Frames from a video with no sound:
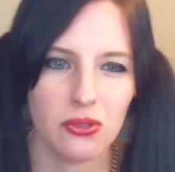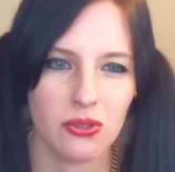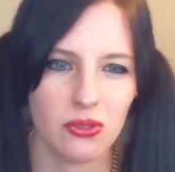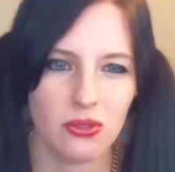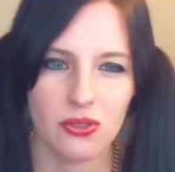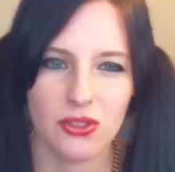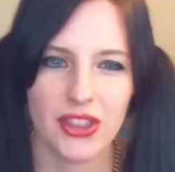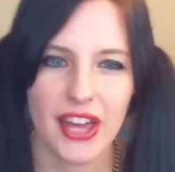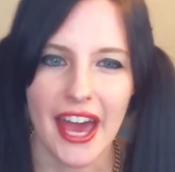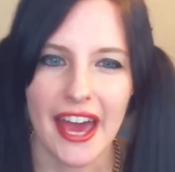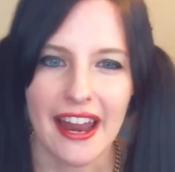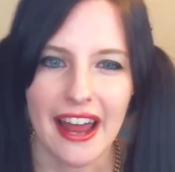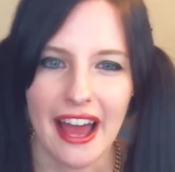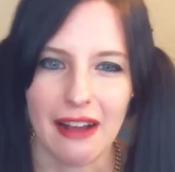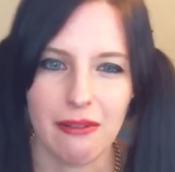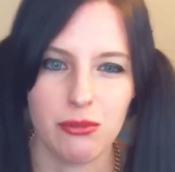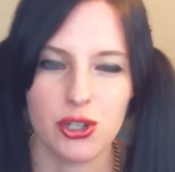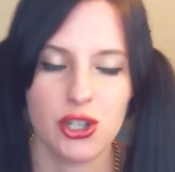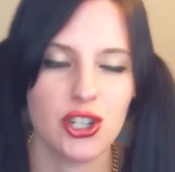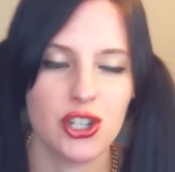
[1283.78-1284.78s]
that
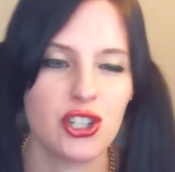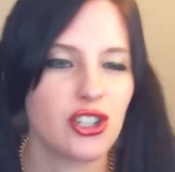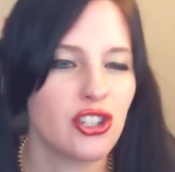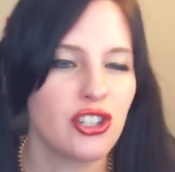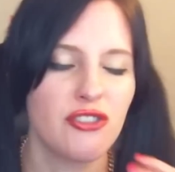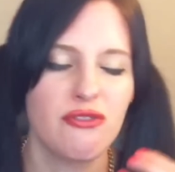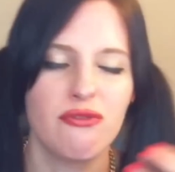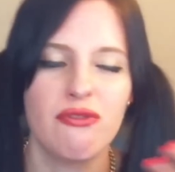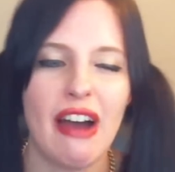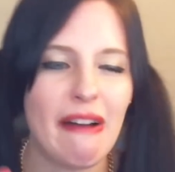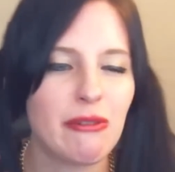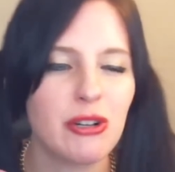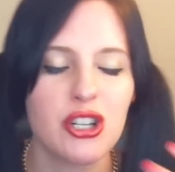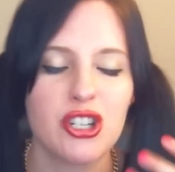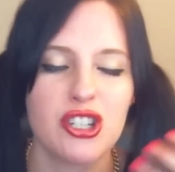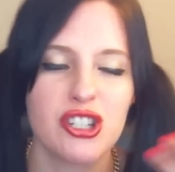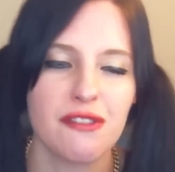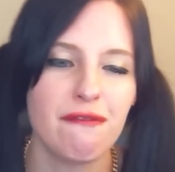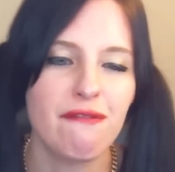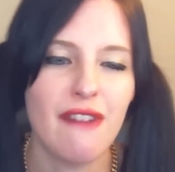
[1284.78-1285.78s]
I would just
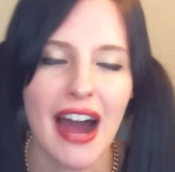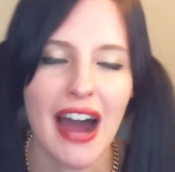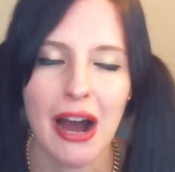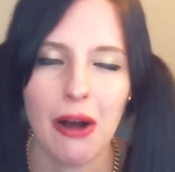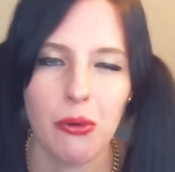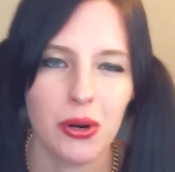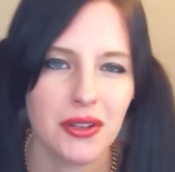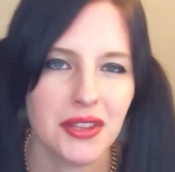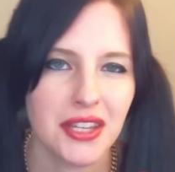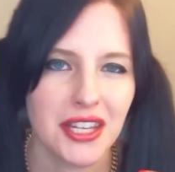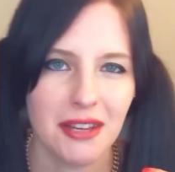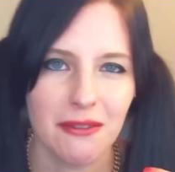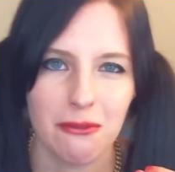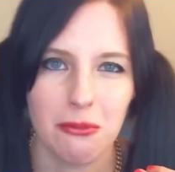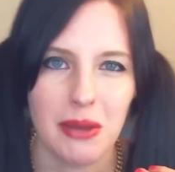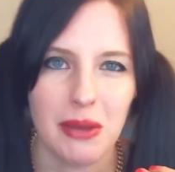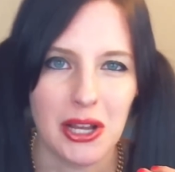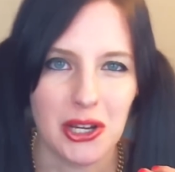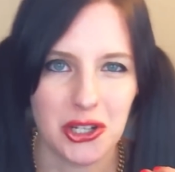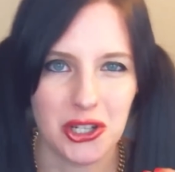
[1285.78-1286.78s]
devour the
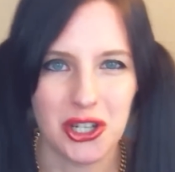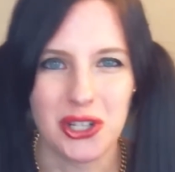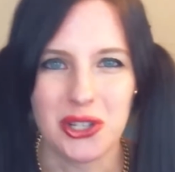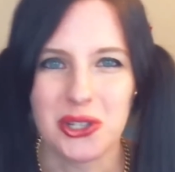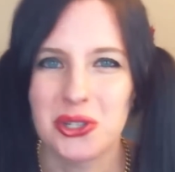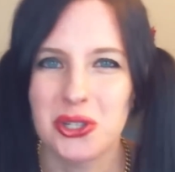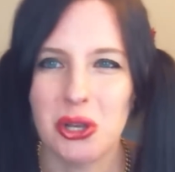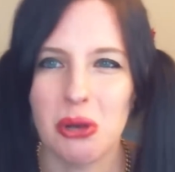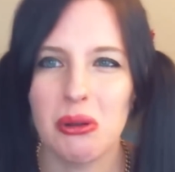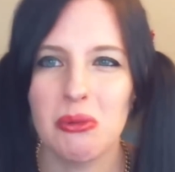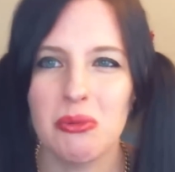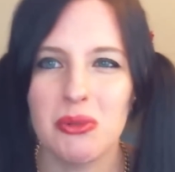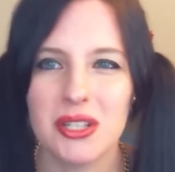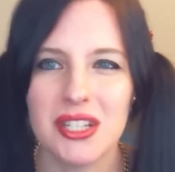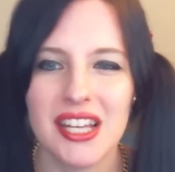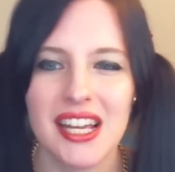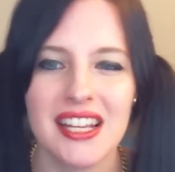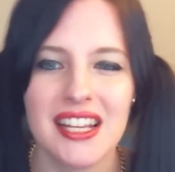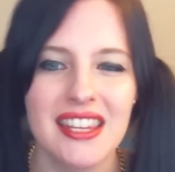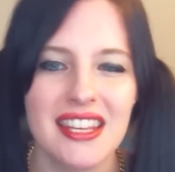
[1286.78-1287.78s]
information. So it was
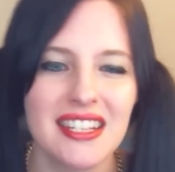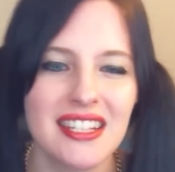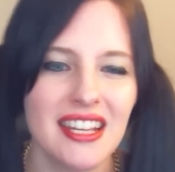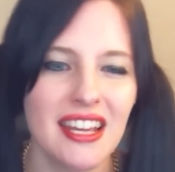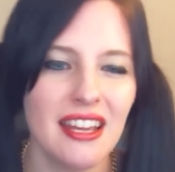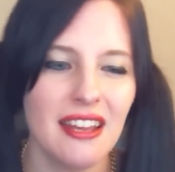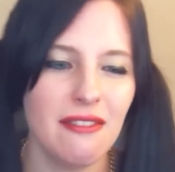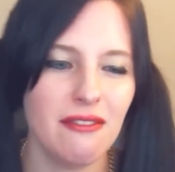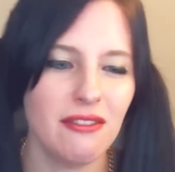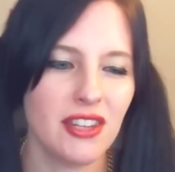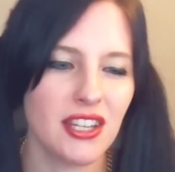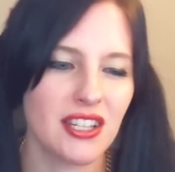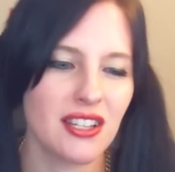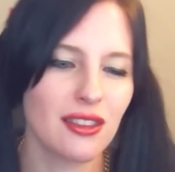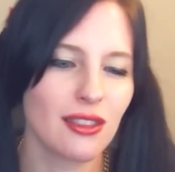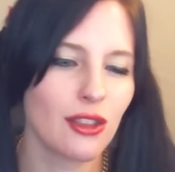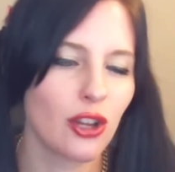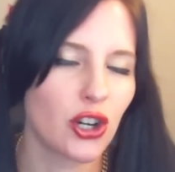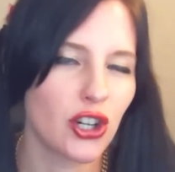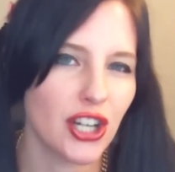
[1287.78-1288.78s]
like this
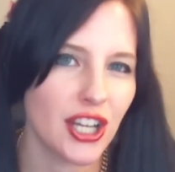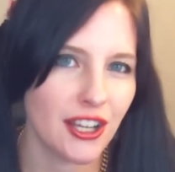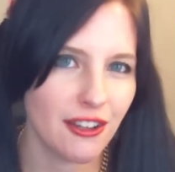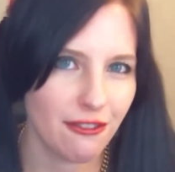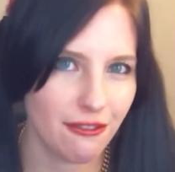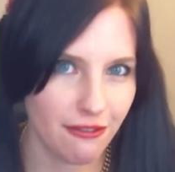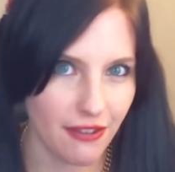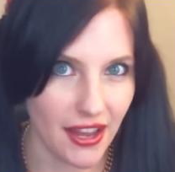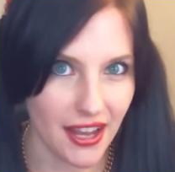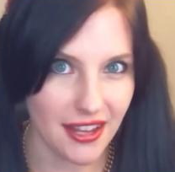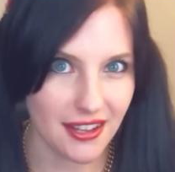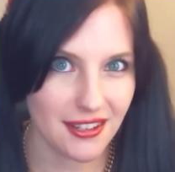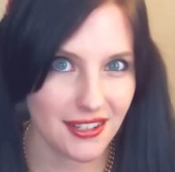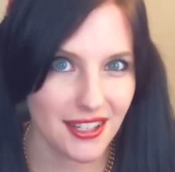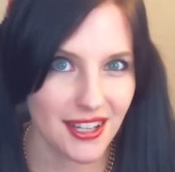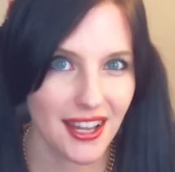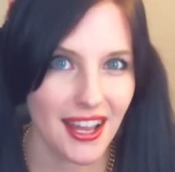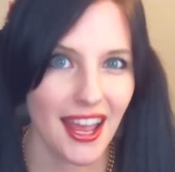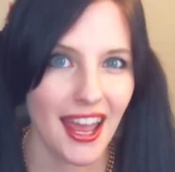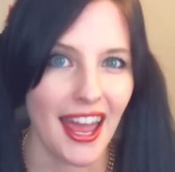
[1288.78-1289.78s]
learning phase,
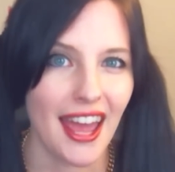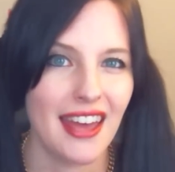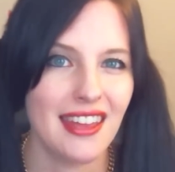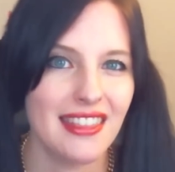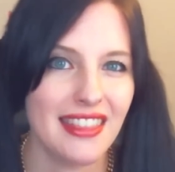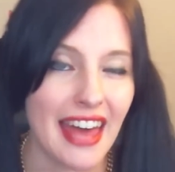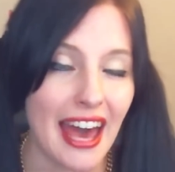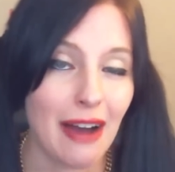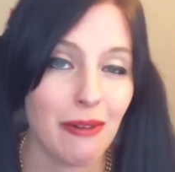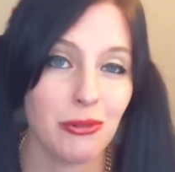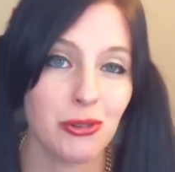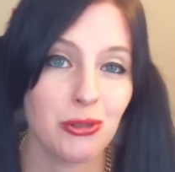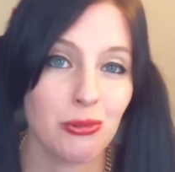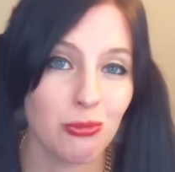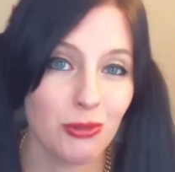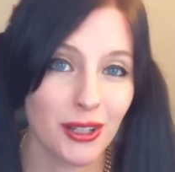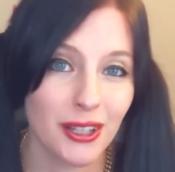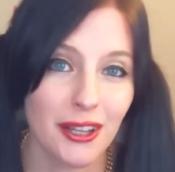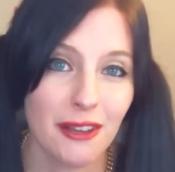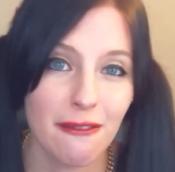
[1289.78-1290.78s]
and that was
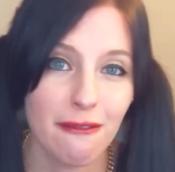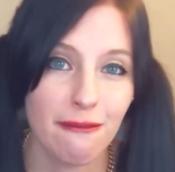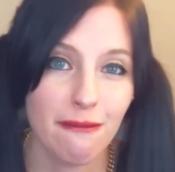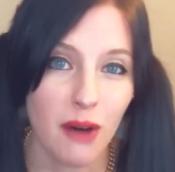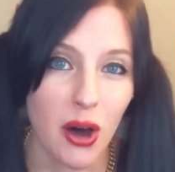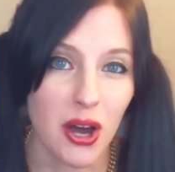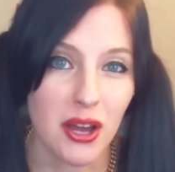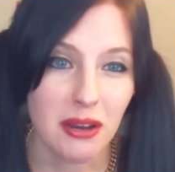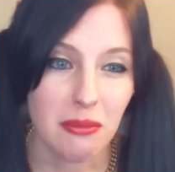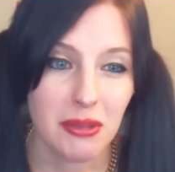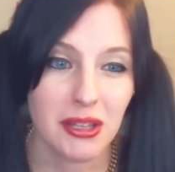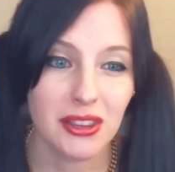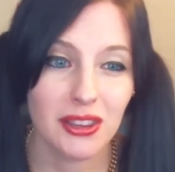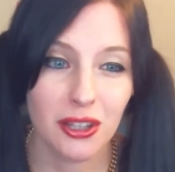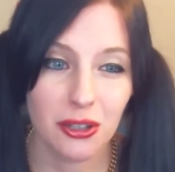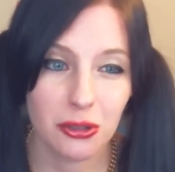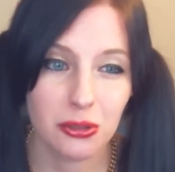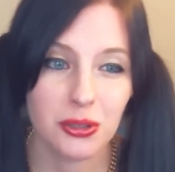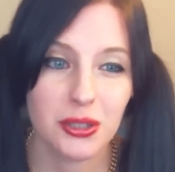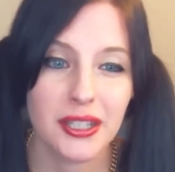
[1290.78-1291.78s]
really fun. I mean,
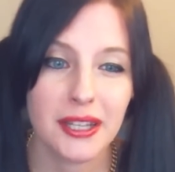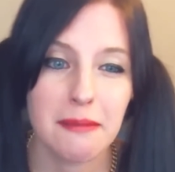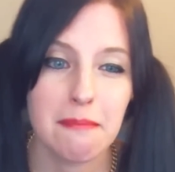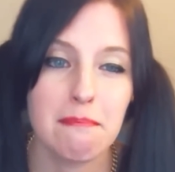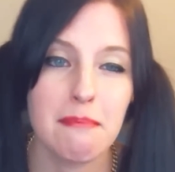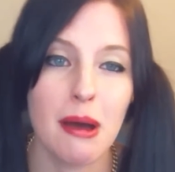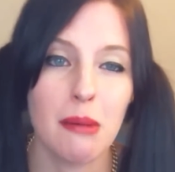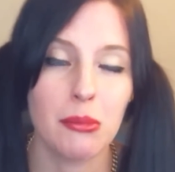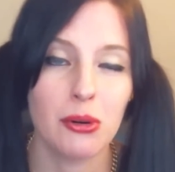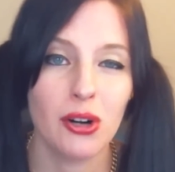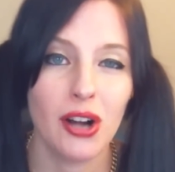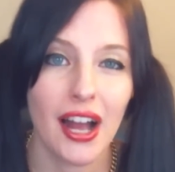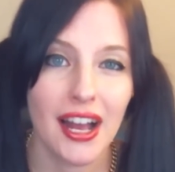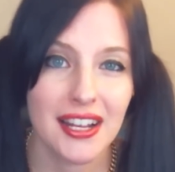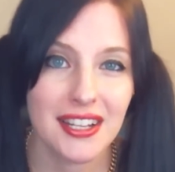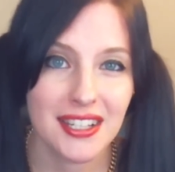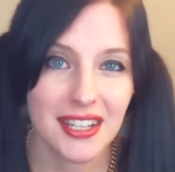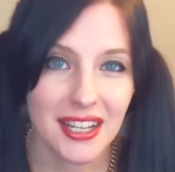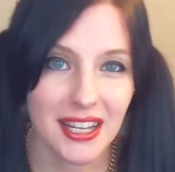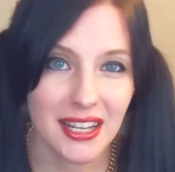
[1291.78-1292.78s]
literally
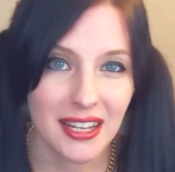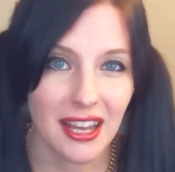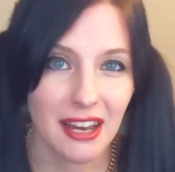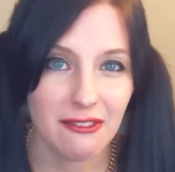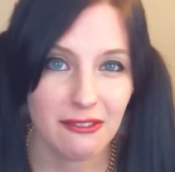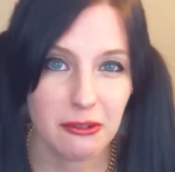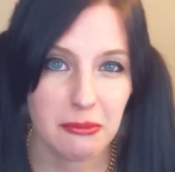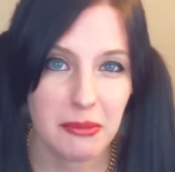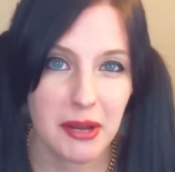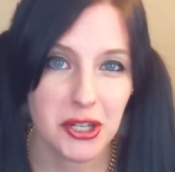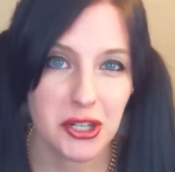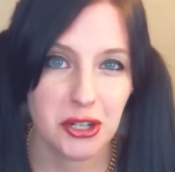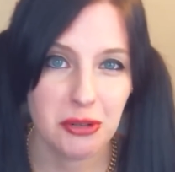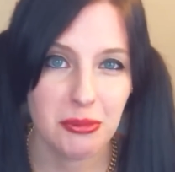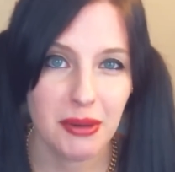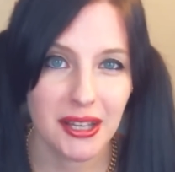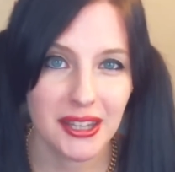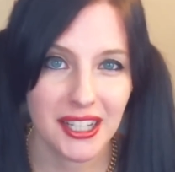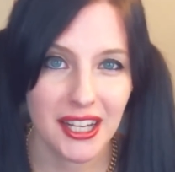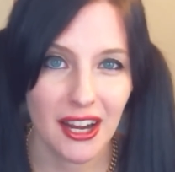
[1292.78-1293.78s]
memorizing information
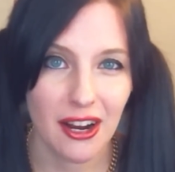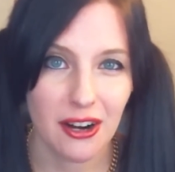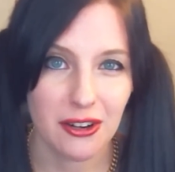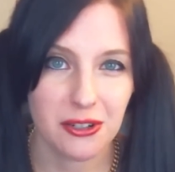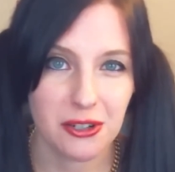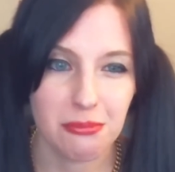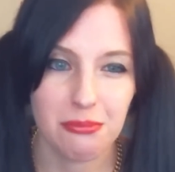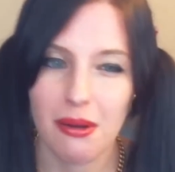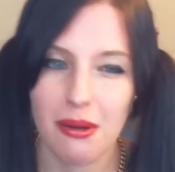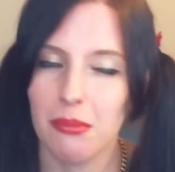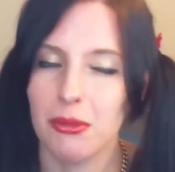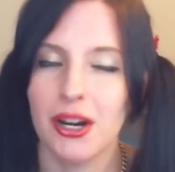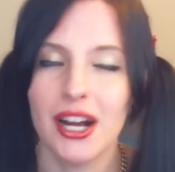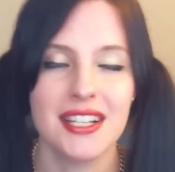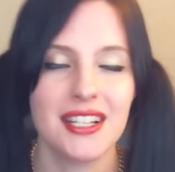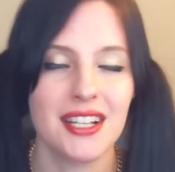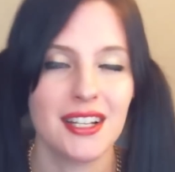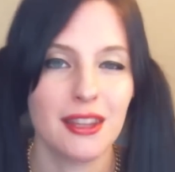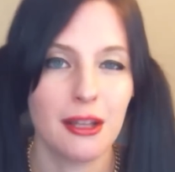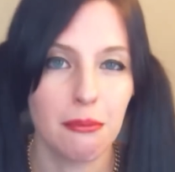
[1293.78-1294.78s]
about the characters,
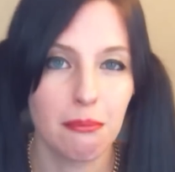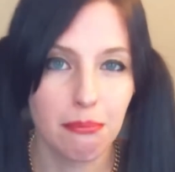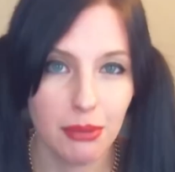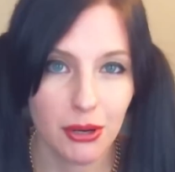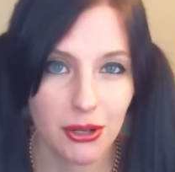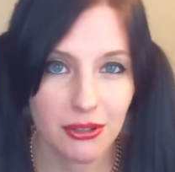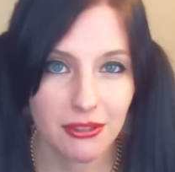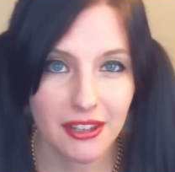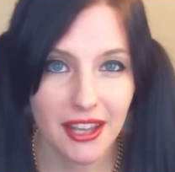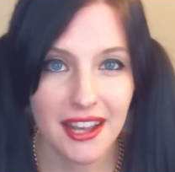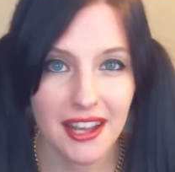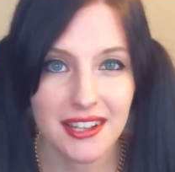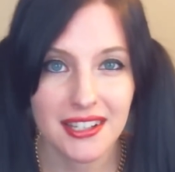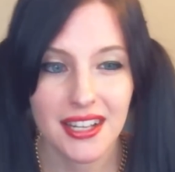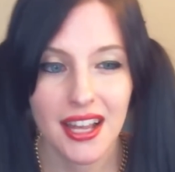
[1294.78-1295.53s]
memorizing their birthdays,